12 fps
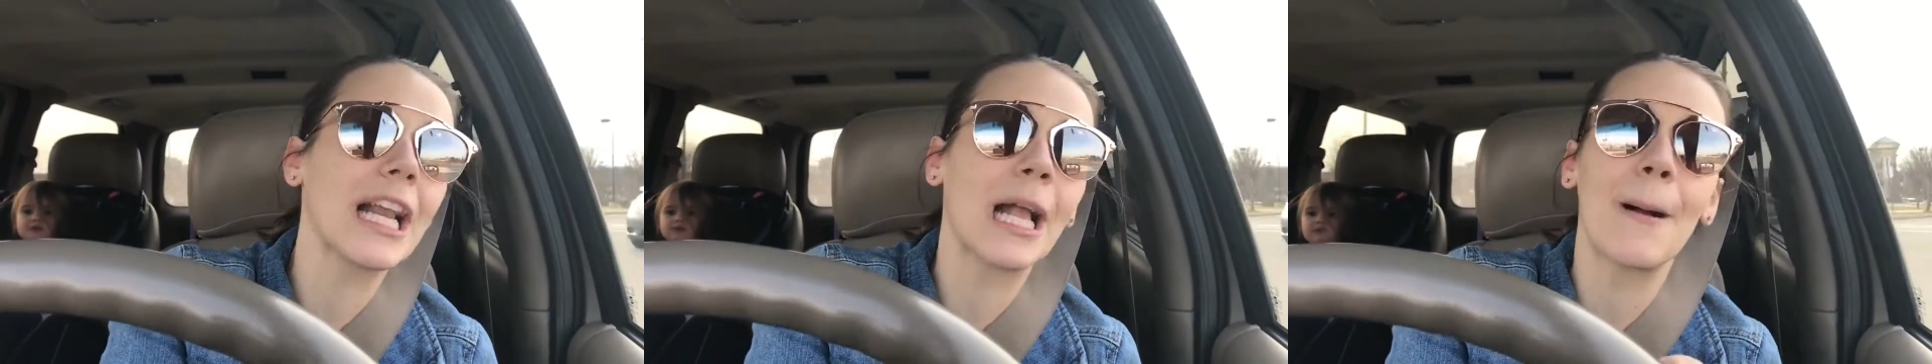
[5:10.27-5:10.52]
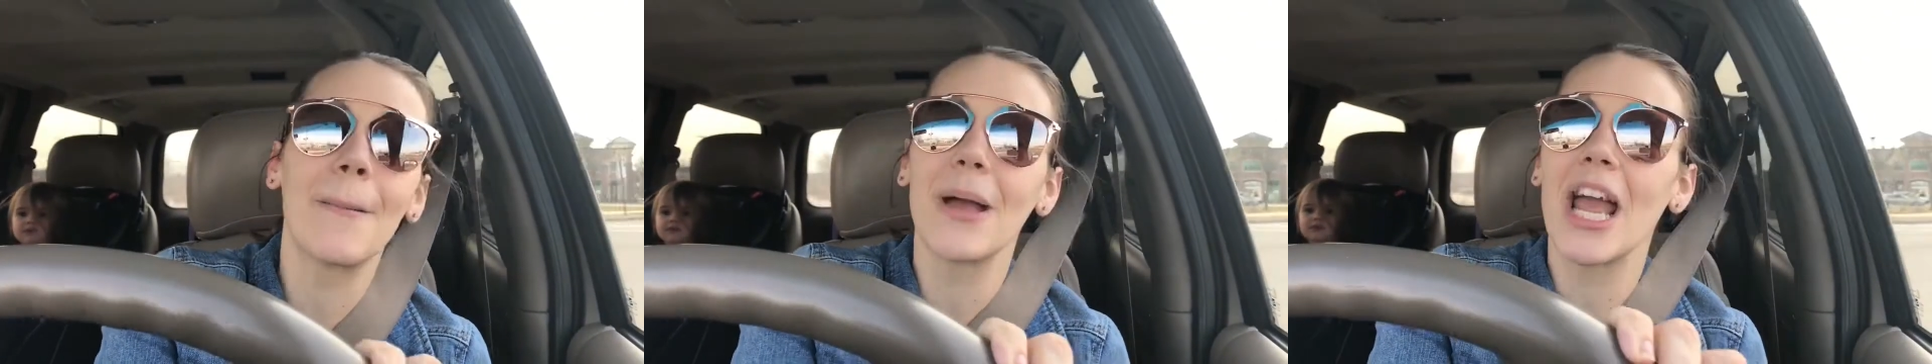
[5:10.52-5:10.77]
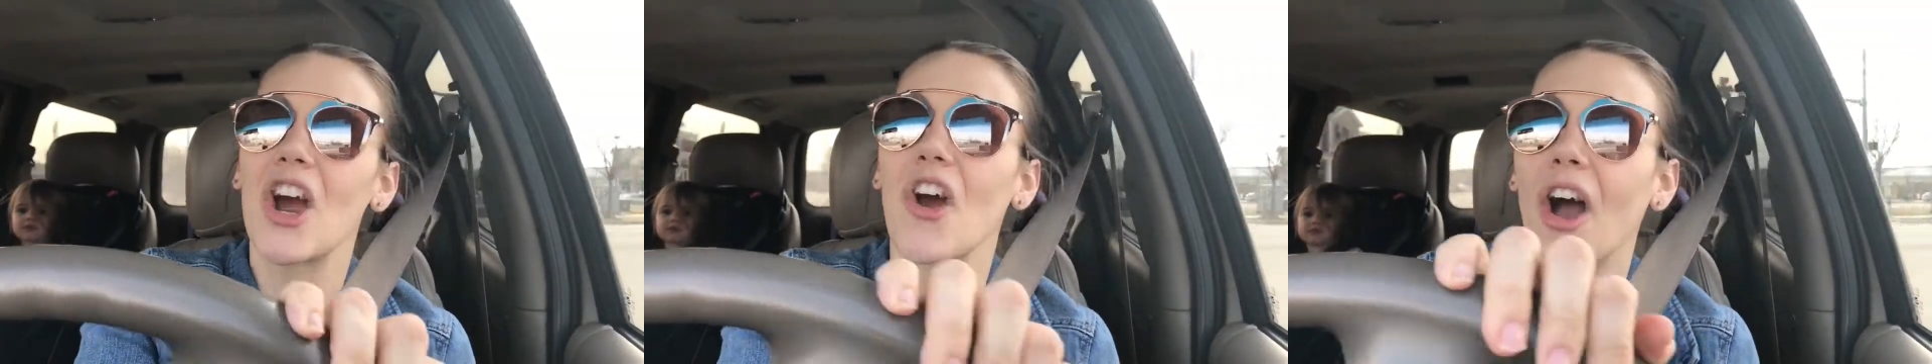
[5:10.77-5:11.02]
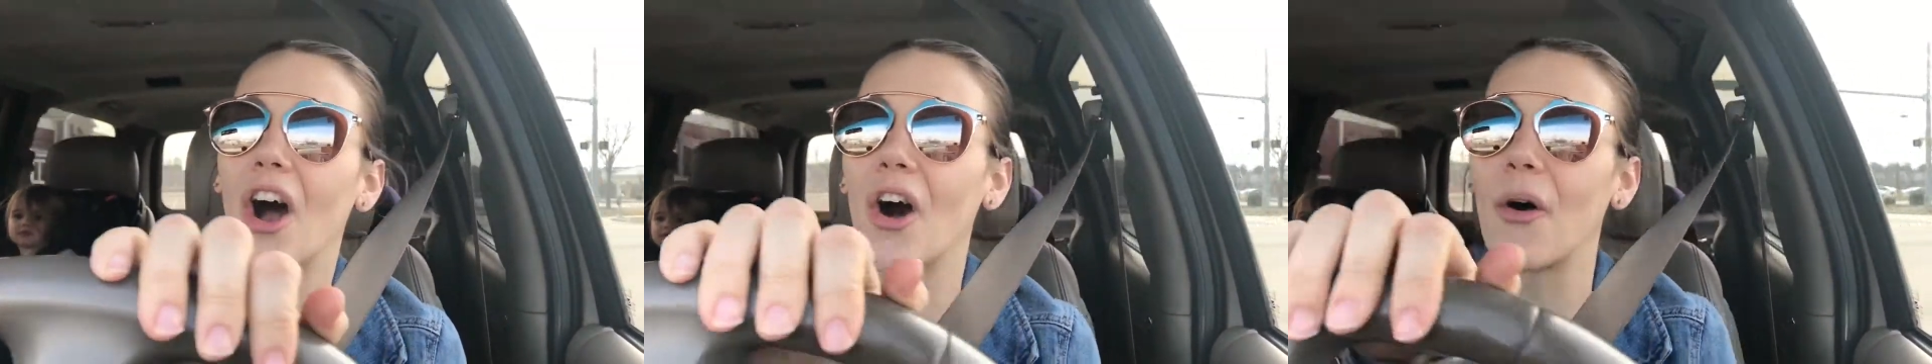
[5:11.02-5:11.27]

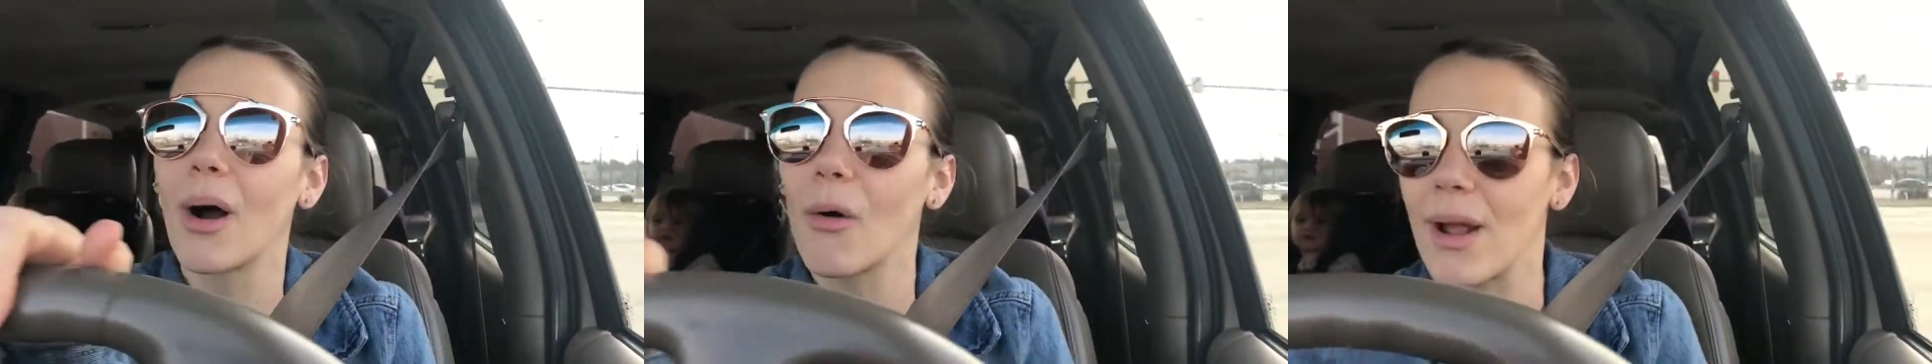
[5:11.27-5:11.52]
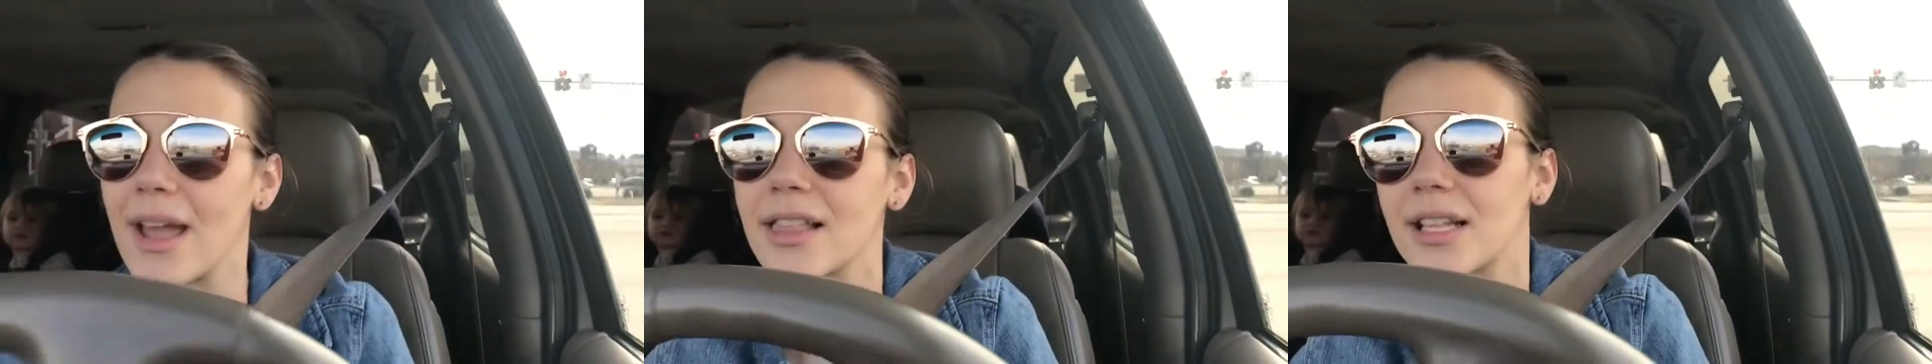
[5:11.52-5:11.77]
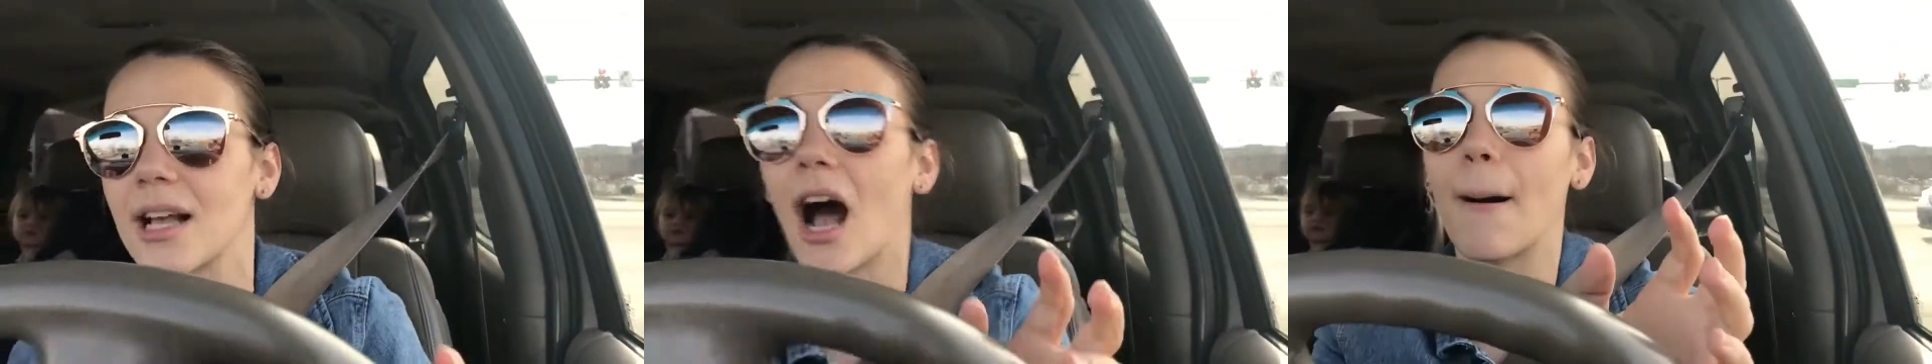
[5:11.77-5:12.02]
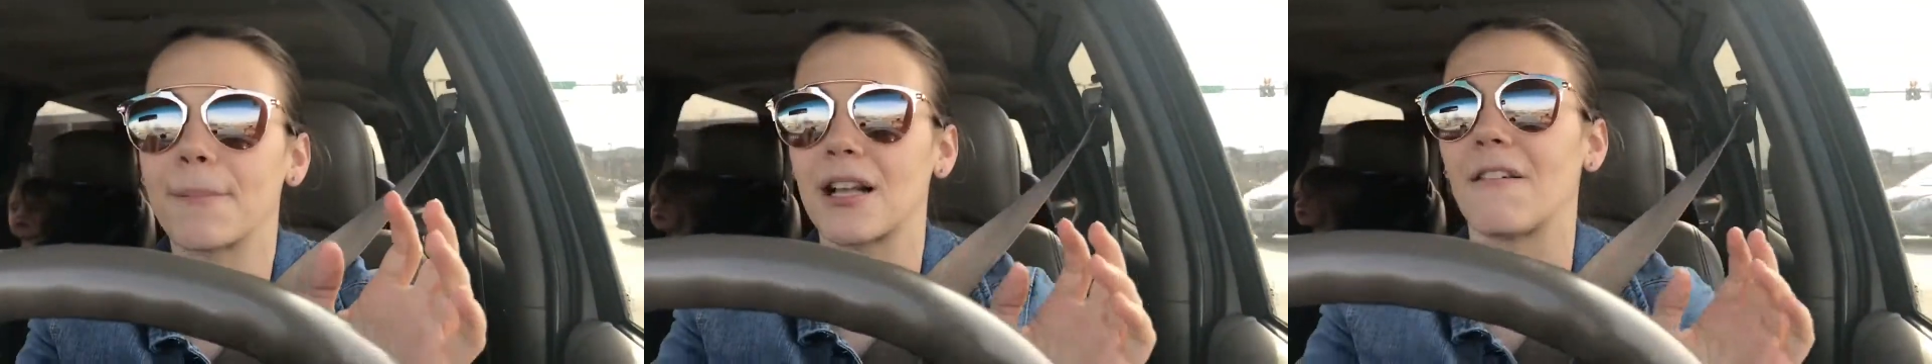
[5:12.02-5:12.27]
Camaro with the tops